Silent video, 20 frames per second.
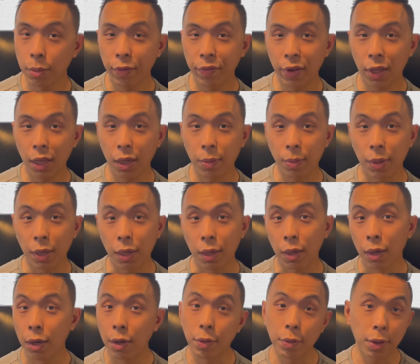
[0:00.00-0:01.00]
development
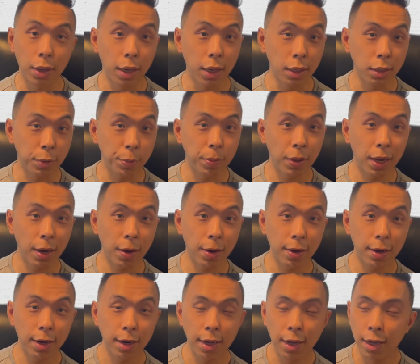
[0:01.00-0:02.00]
was
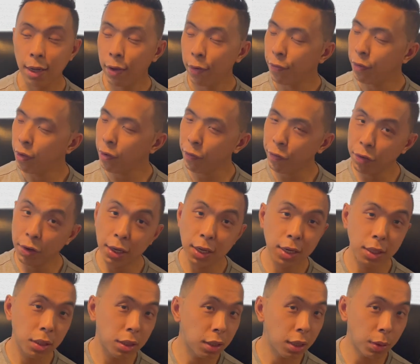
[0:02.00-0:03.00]
better, feel free
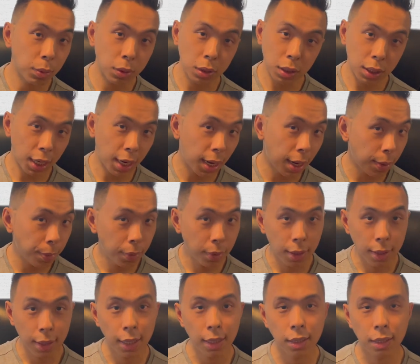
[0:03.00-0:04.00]
to double tap
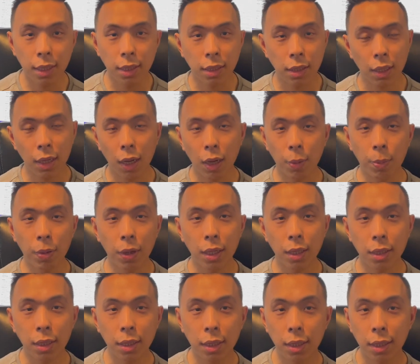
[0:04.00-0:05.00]
that dislike
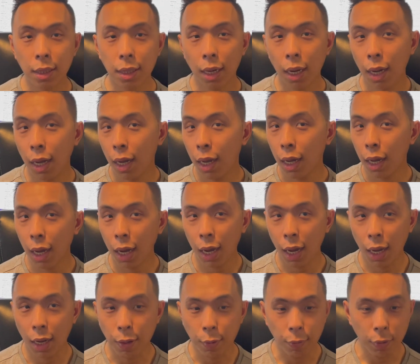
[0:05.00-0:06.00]
button.
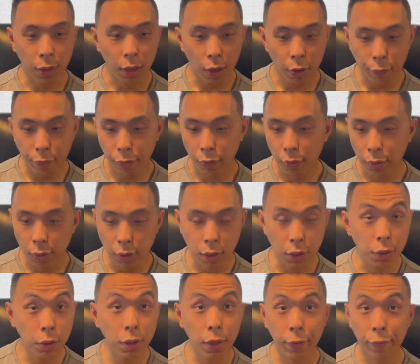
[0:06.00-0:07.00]
And without further
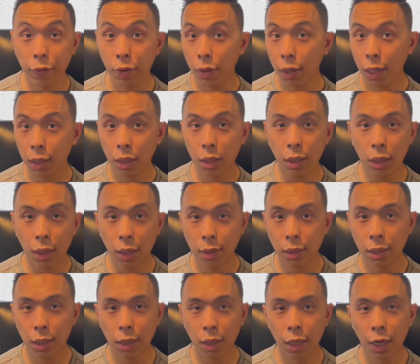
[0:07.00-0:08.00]
ado, if you like the
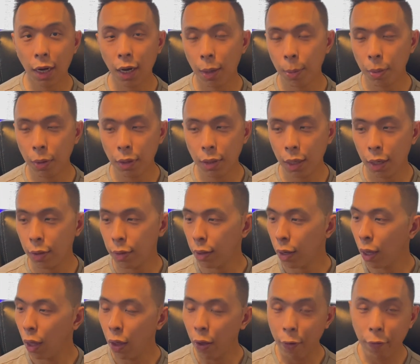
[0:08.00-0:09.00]
content that I pulled out,
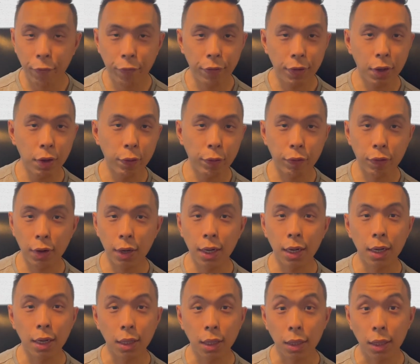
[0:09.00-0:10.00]
feel free
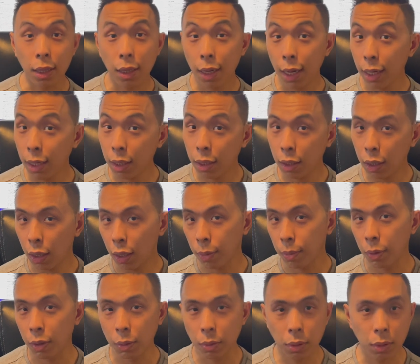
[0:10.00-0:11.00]
to like,
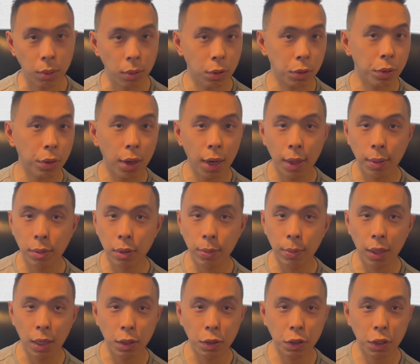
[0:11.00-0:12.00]
comment, and subscribe to
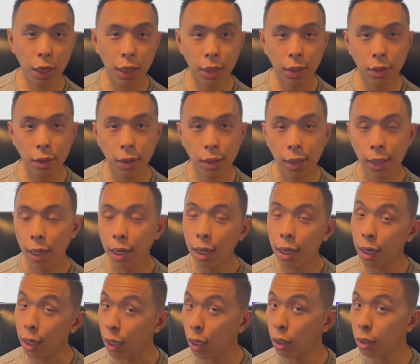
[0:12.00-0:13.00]
my channel.
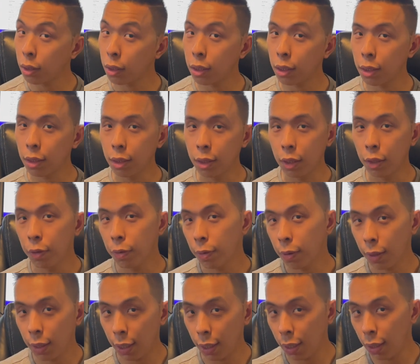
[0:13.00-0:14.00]
And I'll see you
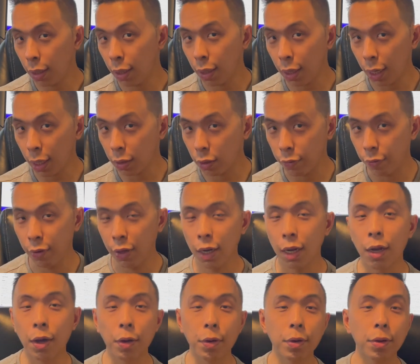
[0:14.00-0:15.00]
in the next
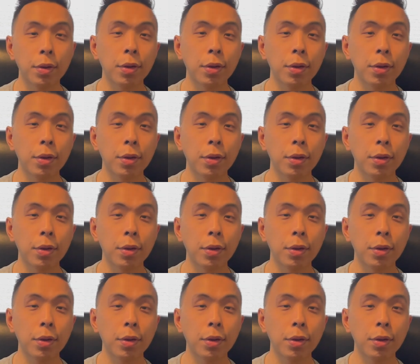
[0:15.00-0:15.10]
video.